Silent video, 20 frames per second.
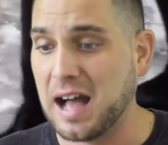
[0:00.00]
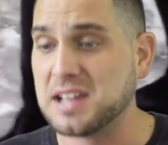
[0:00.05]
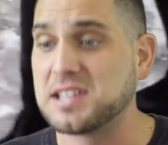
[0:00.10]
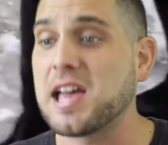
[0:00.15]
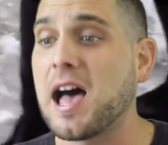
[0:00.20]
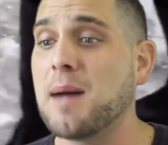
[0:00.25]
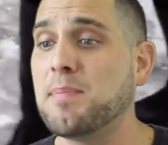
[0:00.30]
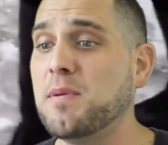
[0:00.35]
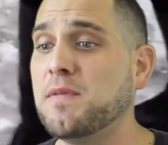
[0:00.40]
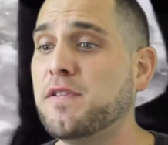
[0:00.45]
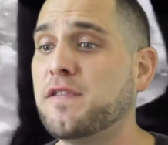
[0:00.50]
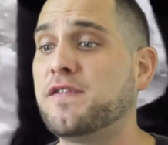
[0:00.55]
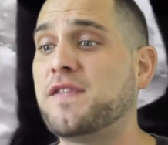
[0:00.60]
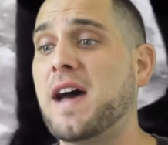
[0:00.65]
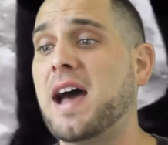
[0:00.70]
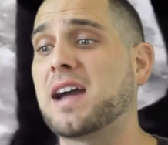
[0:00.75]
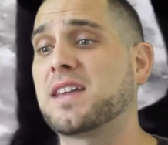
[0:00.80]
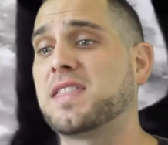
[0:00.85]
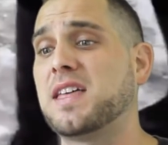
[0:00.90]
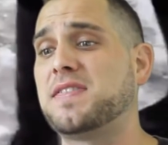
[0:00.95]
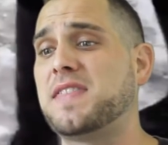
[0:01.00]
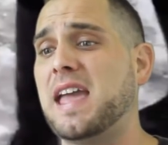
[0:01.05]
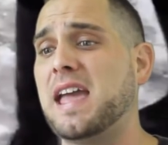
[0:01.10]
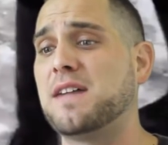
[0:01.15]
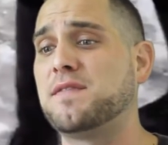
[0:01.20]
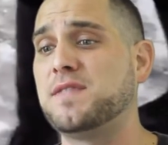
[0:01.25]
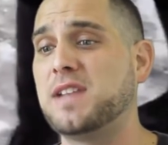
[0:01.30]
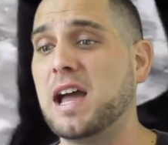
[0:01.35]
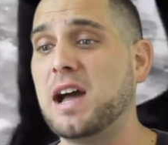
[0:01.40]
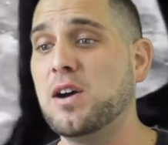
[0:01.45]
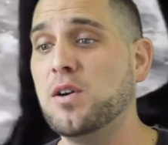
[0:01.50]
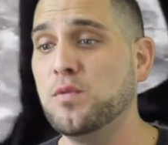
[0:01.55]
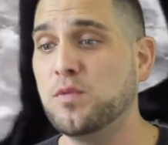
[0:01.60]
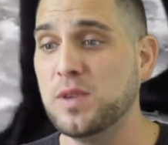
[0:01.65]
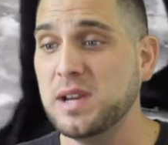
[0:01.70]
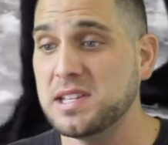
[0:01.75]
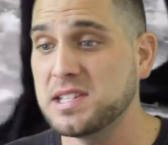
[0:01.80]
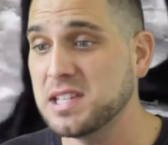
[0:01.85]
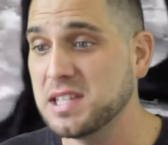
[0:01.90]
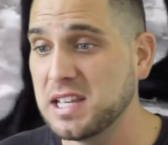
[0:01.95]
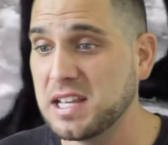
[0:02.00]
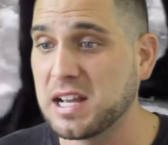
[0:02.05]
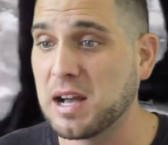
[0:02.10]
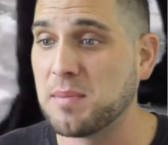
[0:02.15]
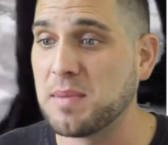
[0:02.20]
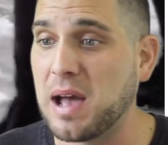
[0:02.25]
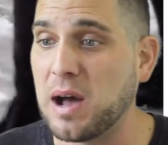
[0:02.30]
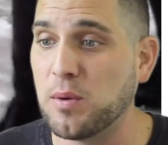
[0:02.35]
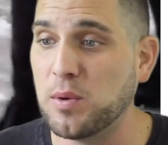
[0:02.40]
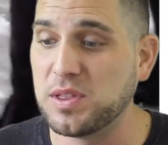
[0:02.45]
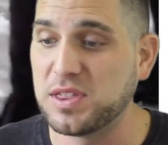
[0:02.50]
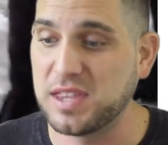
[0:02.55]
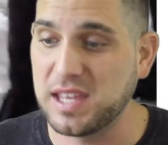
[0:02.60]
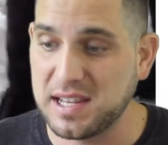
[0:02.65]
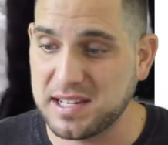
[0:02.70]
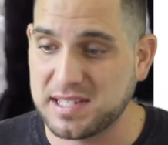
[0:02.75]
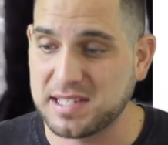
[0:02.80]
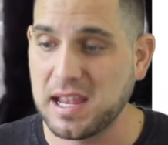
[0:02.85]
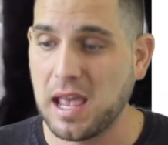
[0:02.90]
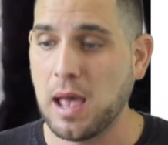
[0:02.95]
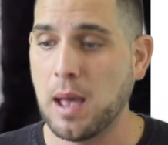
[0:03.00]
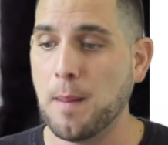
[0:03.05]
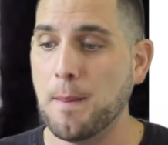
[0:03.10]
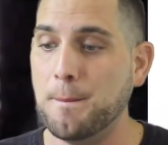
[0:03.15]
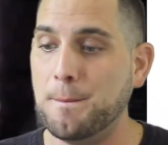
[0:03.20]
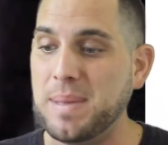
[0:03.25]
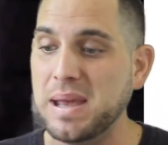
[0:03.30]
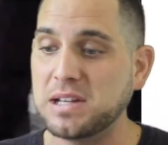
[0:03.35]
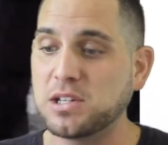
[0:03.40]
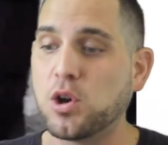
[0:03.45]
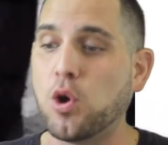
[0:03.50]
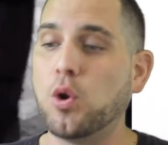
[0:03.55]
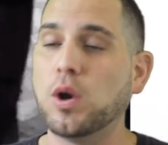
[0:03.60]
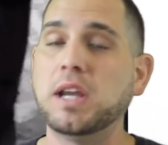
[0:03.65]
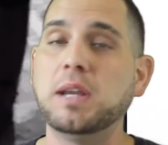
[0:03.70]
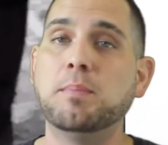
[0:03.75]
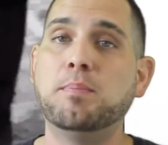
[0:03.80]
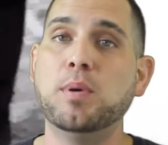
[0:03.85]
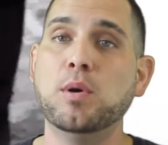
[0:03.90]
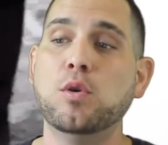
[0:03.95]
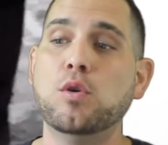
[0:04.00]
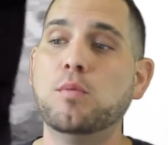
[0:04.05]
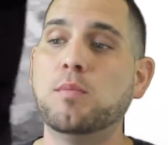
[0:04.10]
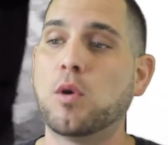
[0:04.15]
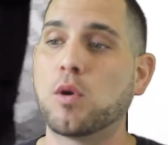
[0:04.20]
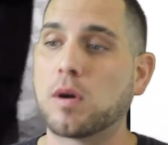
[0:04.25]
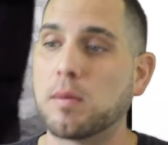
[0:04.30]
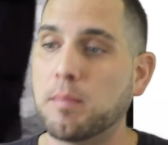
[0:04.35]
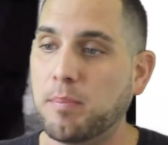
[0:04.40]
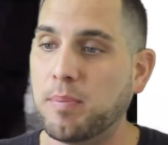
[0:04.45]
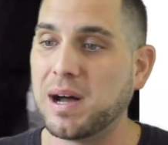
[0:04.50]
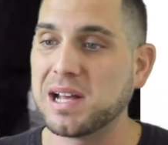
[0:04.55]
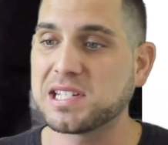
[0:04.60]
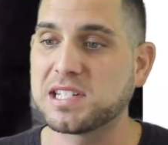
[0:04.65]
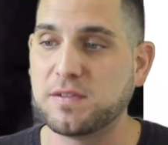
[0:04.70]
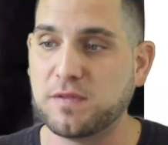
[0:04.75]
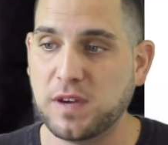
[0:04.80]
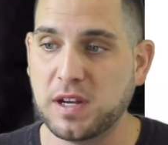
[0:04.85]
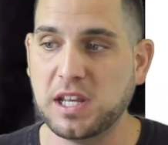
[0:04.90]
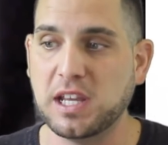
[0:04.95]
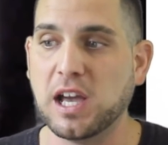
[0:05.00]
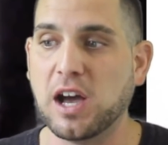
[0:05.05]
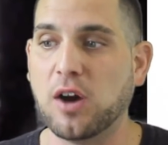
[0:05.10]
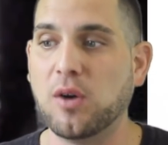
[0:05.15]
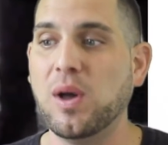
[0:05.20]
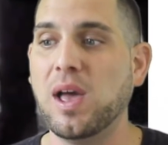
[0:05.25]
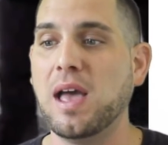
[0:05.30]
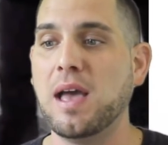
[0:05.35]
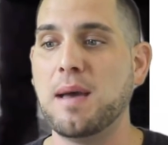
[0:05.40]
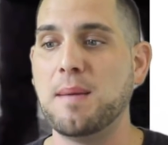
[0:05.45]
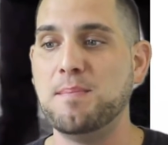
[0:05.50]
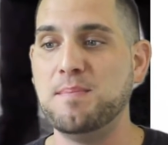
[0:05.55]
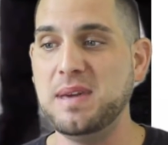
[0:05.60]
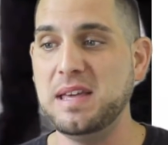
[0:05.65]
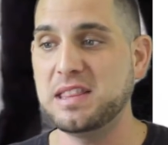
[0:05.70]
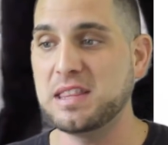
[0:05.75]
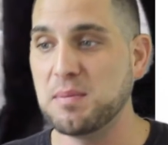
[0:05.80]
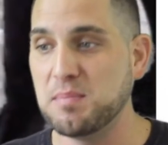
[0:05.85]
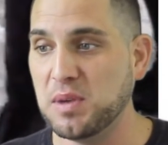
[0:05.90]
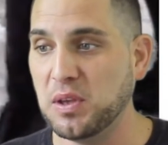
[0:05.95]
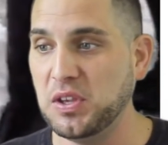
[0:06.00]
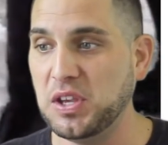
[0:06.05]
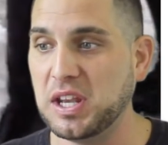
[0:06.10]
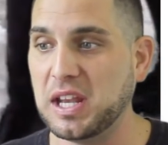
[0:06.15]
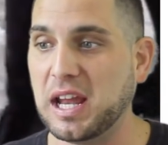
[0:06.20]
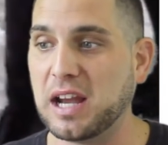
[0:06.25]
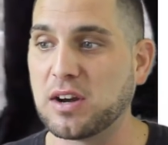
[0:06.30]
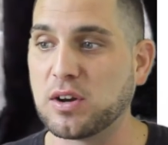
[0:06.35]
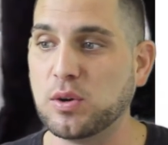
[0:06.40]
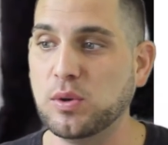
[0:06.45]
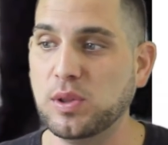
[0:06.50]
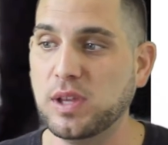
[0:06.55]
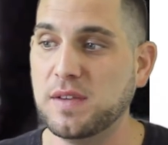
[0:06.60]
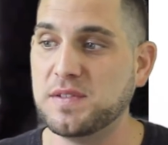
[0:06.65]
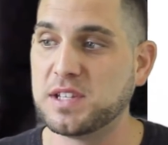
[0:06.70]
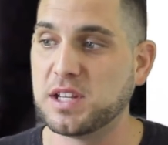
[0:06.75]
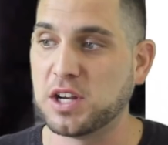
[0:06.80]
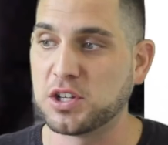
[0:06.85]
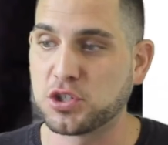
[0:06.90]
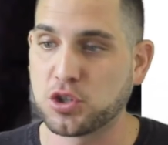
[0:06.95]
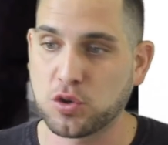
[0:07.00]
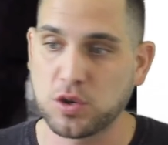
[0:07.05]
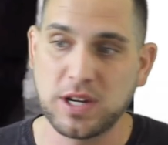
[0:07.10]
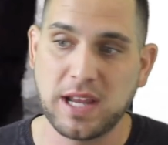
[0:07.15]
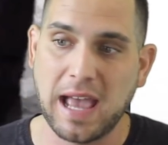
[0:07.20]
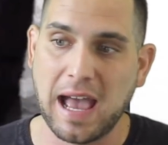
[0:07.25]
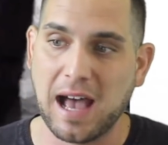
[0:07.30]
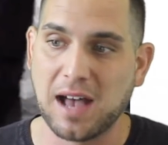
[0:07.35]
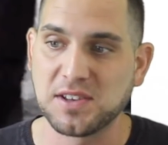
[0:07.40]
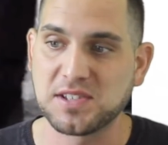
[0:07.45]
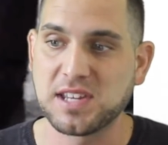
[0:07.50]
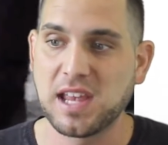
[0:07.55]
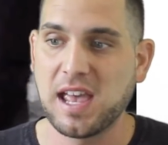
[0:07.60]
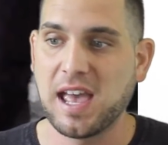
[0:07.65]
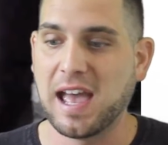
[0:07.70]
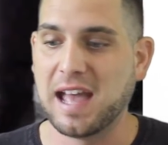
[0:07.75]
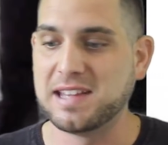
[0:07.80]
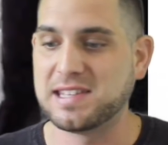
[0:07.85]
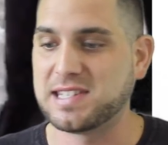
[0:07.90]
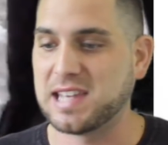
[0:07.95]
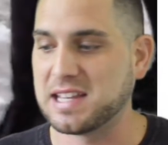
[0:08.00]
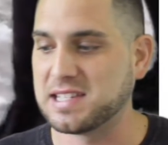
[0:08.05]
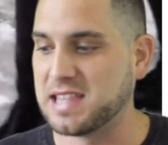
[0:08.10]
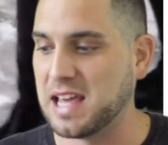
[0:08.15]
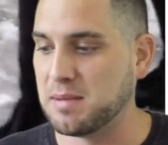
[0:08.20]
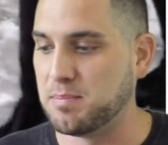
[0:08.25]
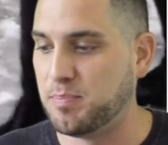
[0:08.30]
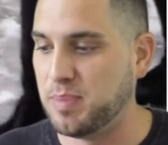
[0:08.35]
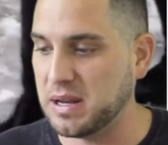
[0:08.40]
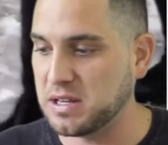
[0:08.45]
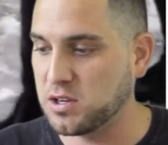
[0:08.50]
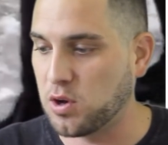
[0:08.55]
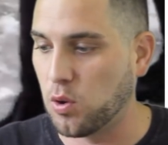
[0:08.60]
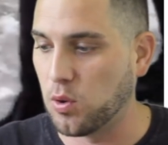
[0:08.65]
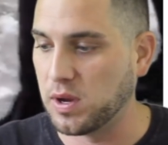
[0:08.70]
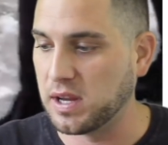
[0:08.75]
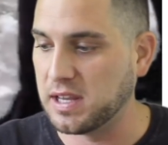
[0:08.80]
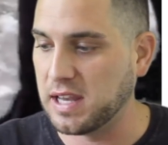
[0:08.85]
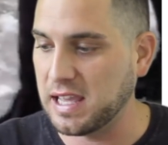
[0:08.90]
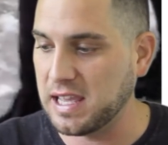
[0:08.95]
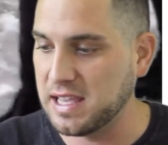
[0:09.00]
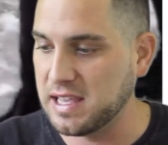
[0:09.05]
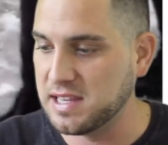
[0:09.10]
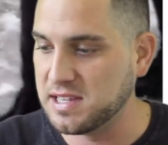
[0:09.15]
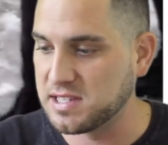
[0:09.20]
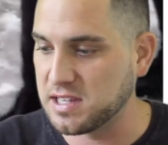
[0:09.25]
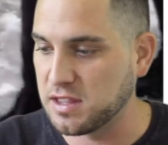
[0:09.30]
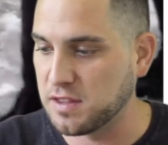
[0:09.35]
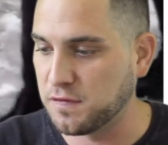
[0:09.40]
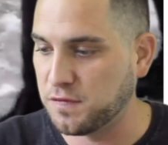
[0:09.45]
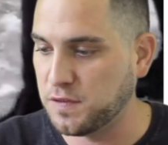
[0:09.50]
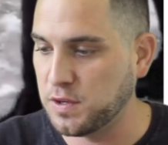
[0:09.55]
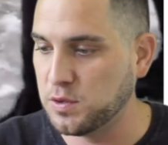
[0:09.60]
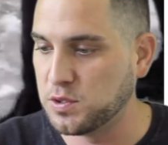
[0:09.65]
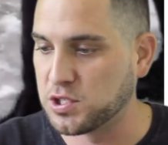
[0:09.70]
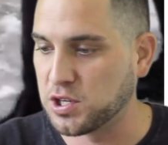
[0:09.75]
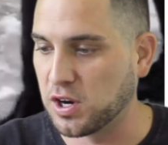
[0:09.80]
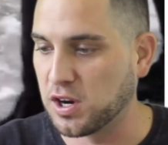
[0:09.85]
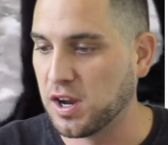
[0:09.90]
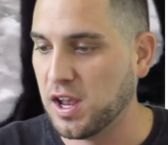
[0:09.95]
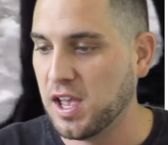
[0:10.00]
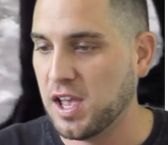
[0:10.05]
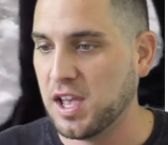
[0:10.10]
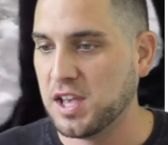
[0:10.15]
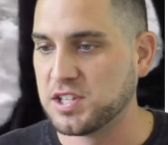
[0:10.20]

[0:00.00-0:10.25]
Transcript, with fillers: On top of the fact that they have now recently come out with this Bitcoin boom or bust video, meet the millionaire who lives in a treehouse and says that Bitcoin is the future.